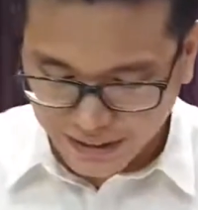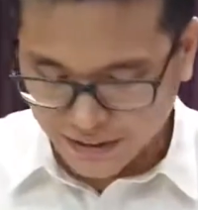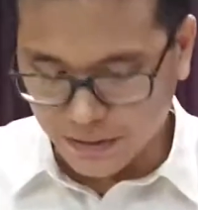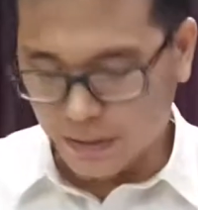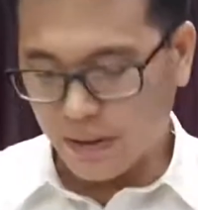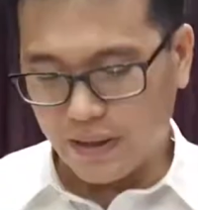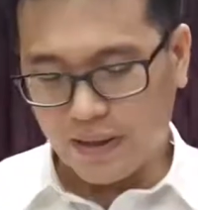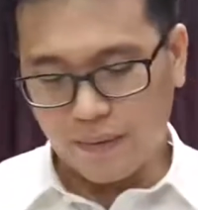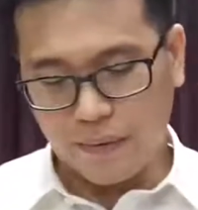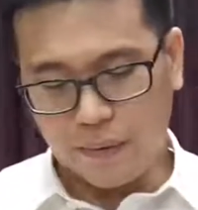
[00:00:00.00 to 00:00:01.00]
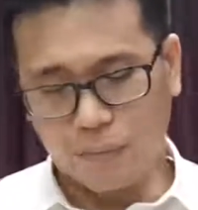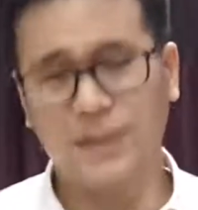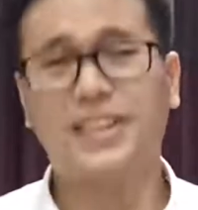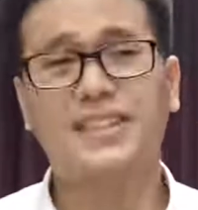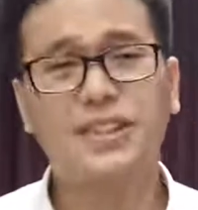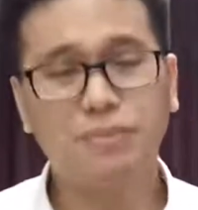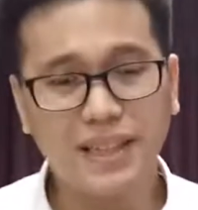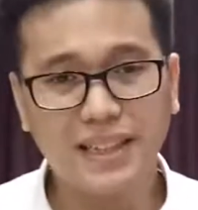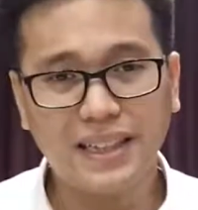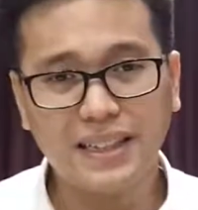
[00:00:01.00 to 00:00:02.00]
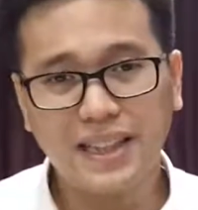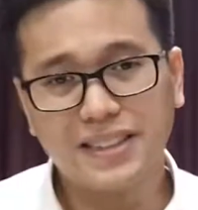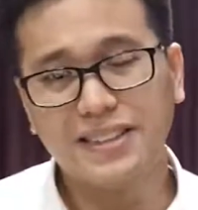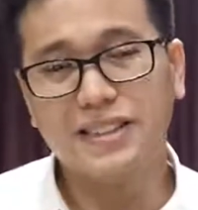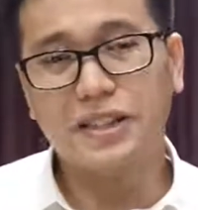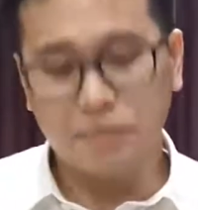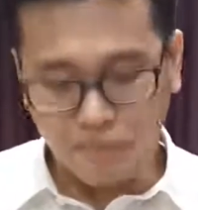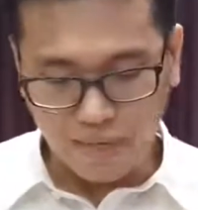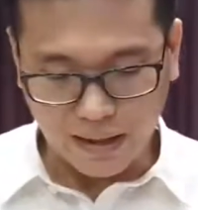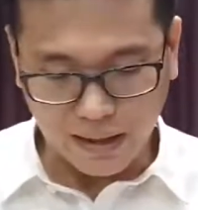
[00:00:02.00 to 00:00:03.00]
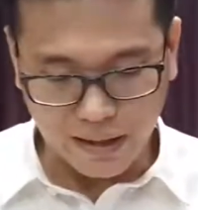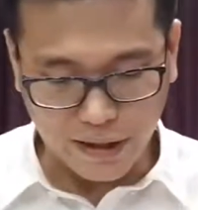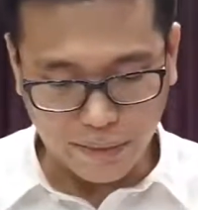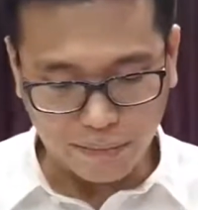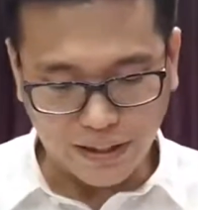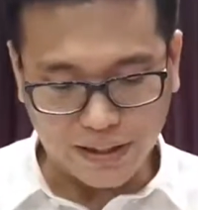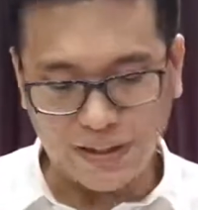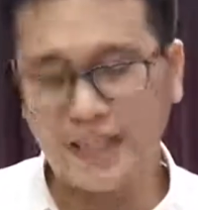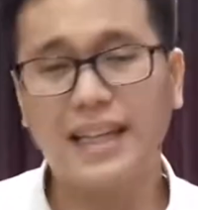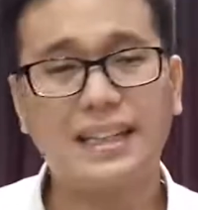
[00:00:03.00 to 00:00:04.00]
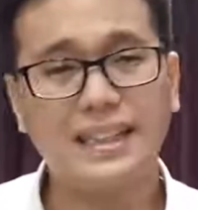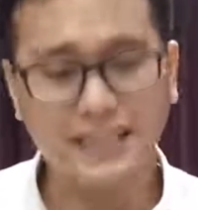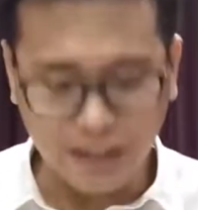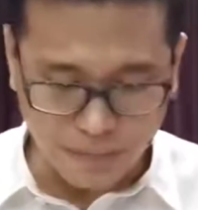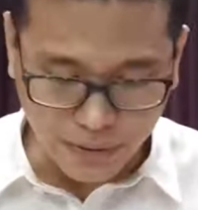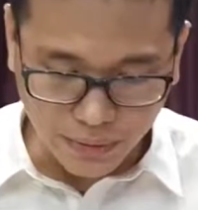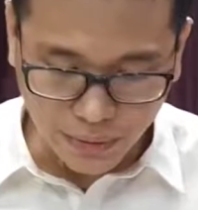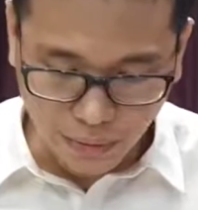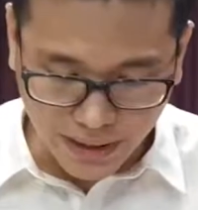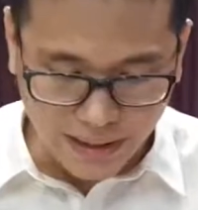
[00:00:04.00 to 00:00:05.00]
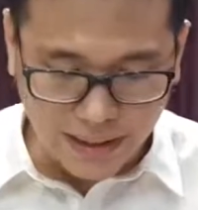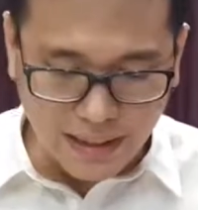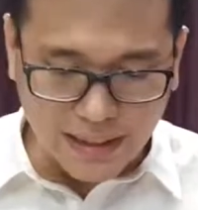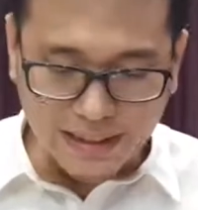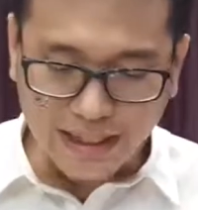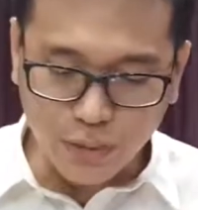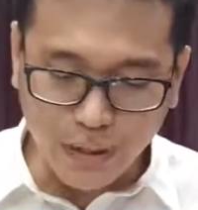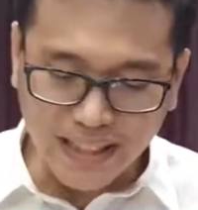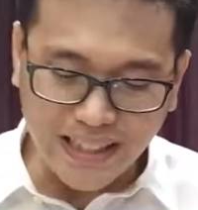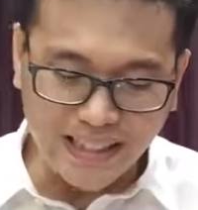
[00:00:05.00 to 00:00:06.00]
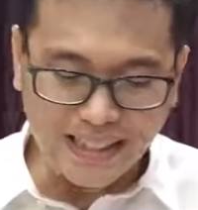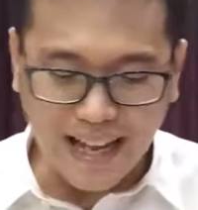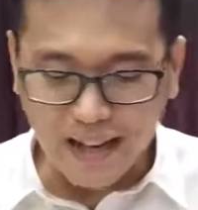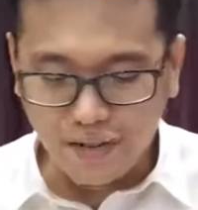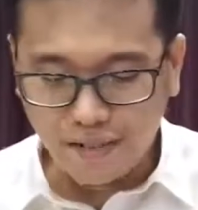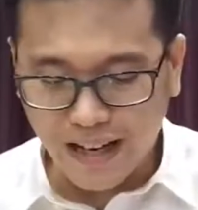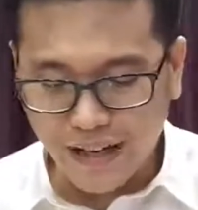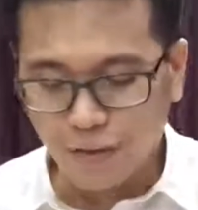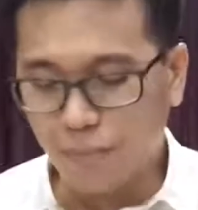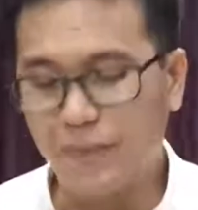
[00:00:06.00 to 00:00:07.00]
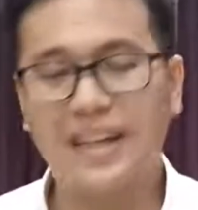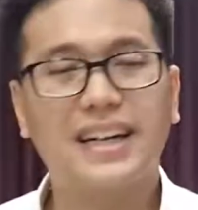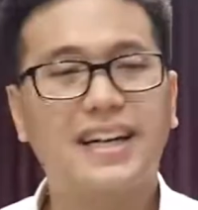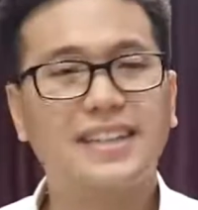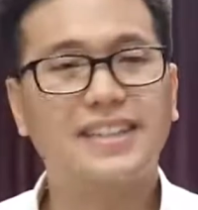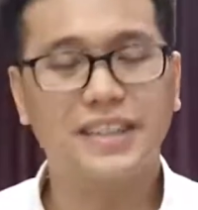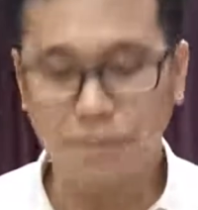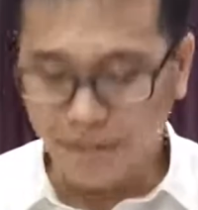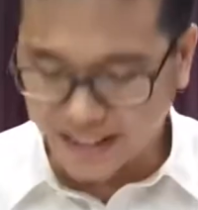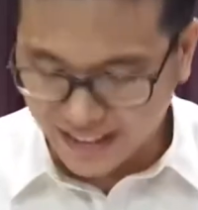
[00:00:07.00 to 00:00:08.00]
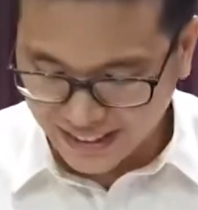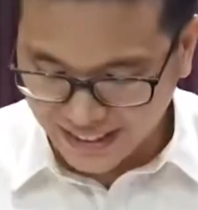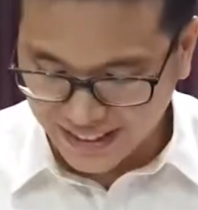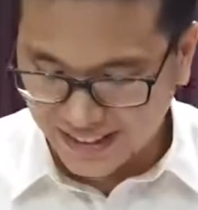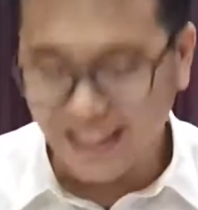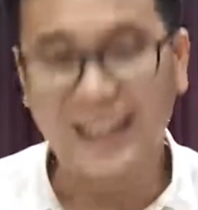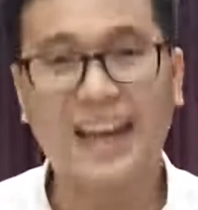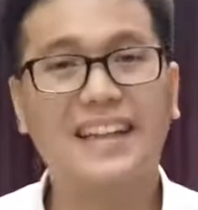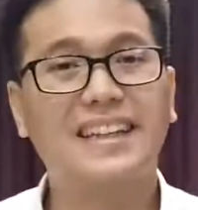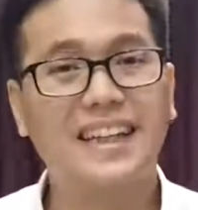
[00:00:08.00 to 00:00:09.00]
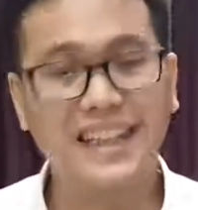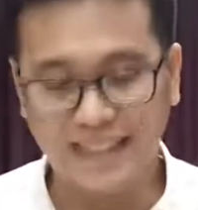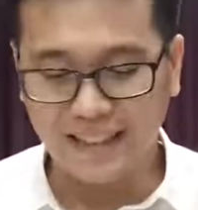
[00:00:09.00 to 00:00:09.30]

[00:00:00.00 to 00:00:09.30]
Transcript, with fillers: So, what does it mean that God's um, eternality is absolute? Well, that's why He is Alpha and Omega, the beginning and the end.